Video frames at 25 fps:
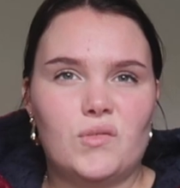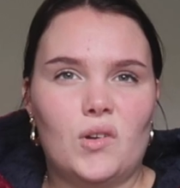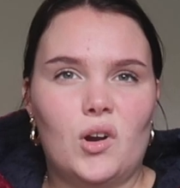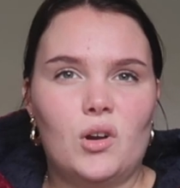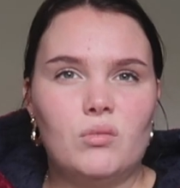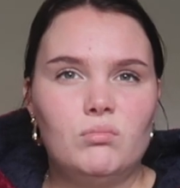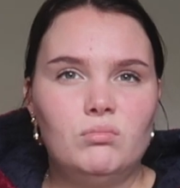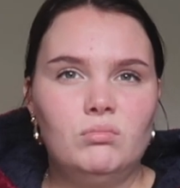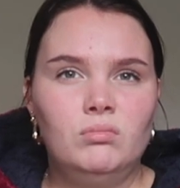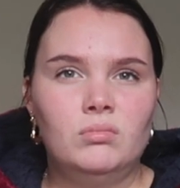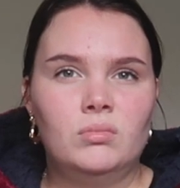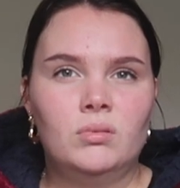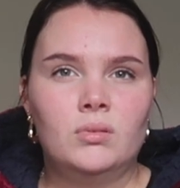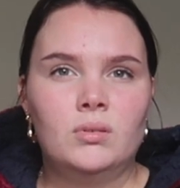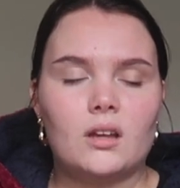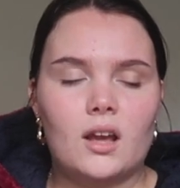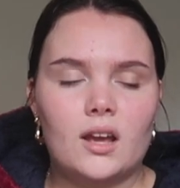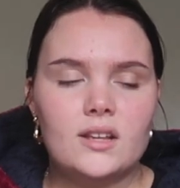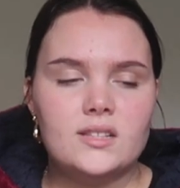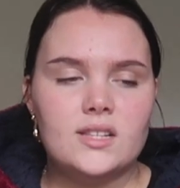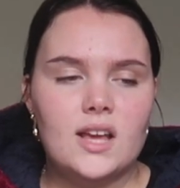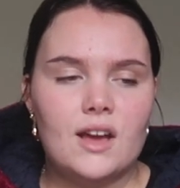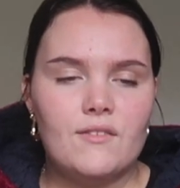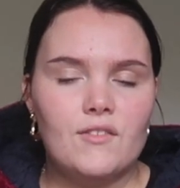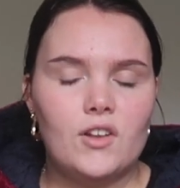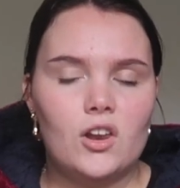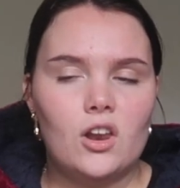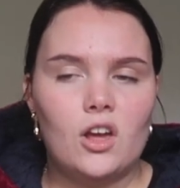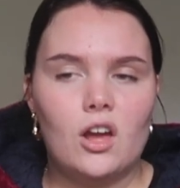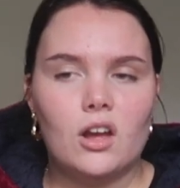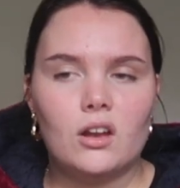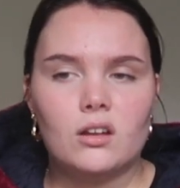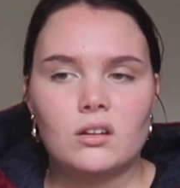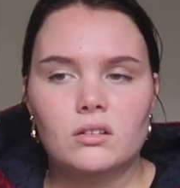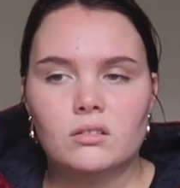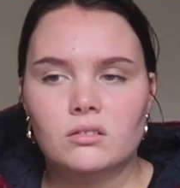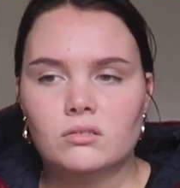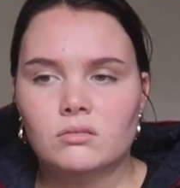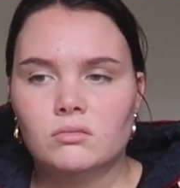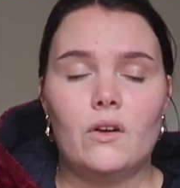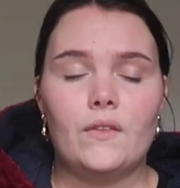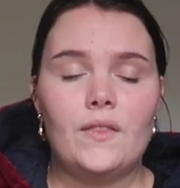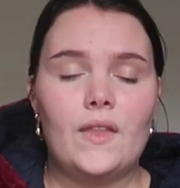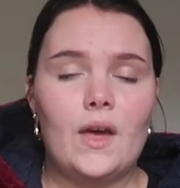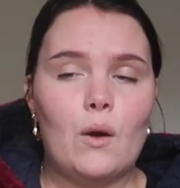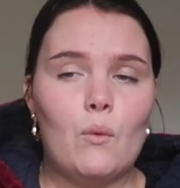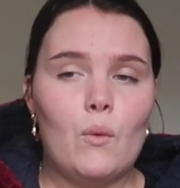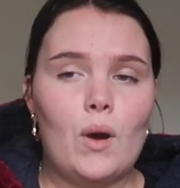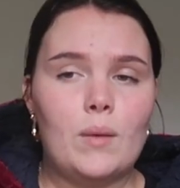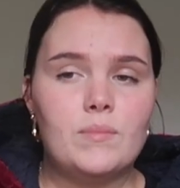from. Let's have a look on
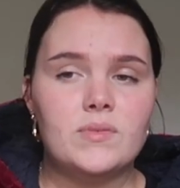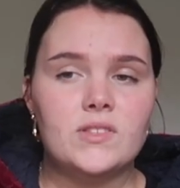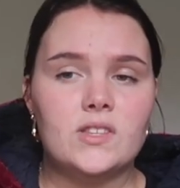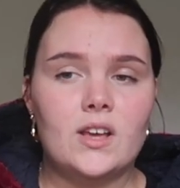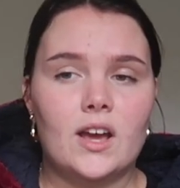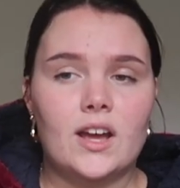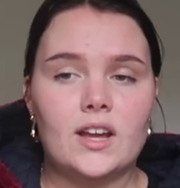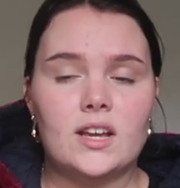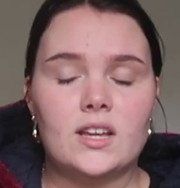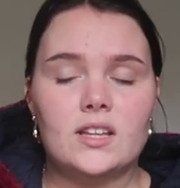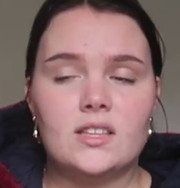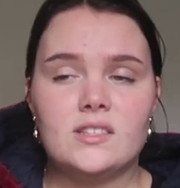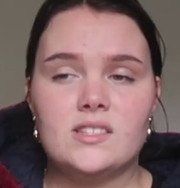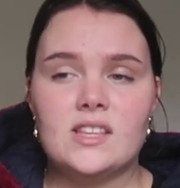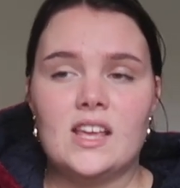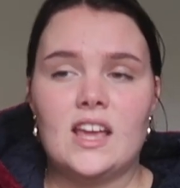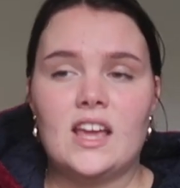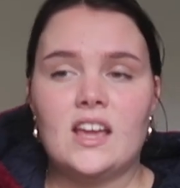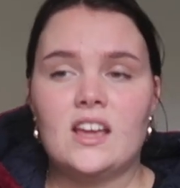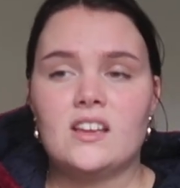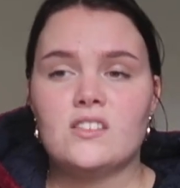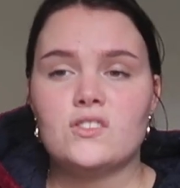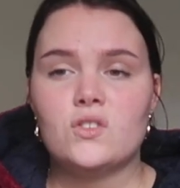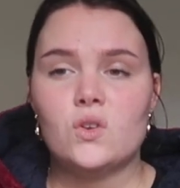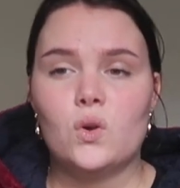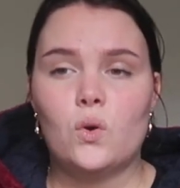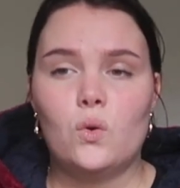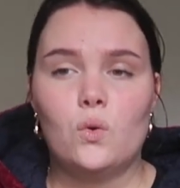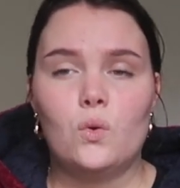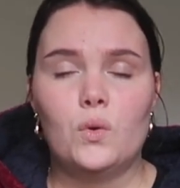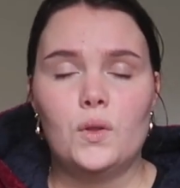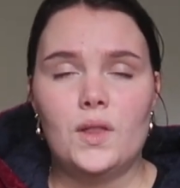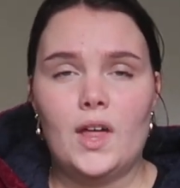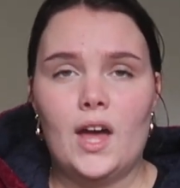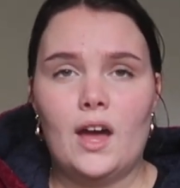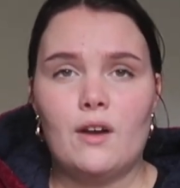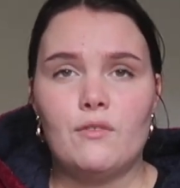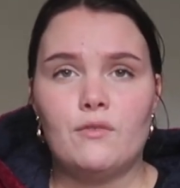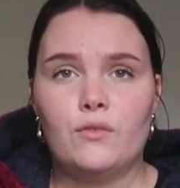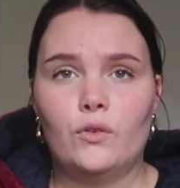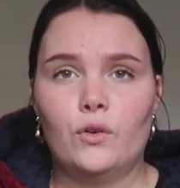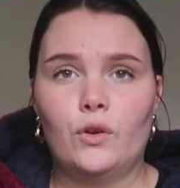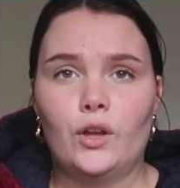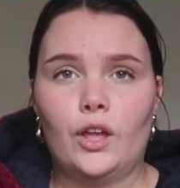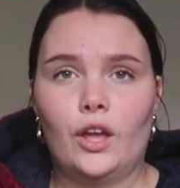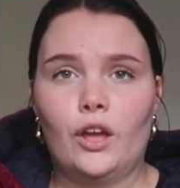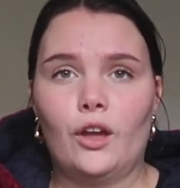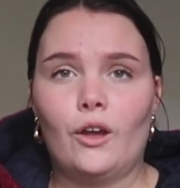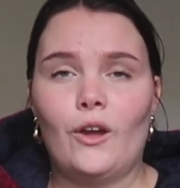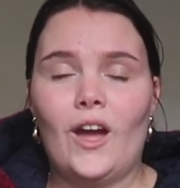their website because it is all there for
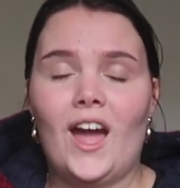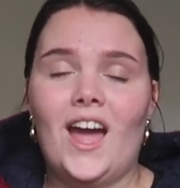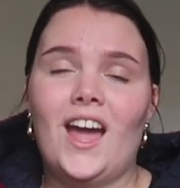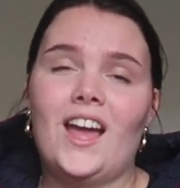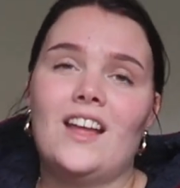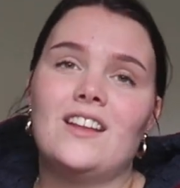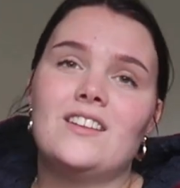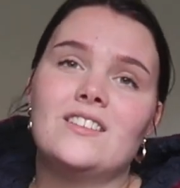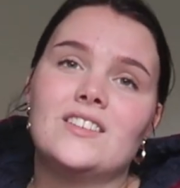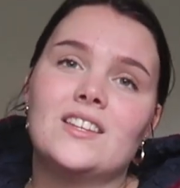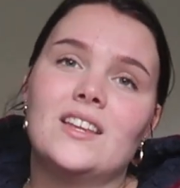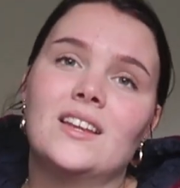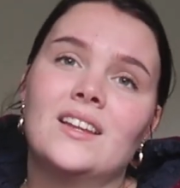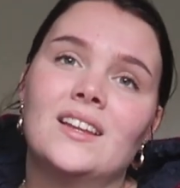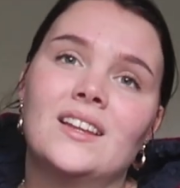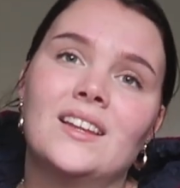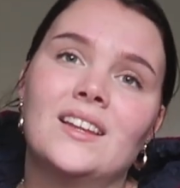you. And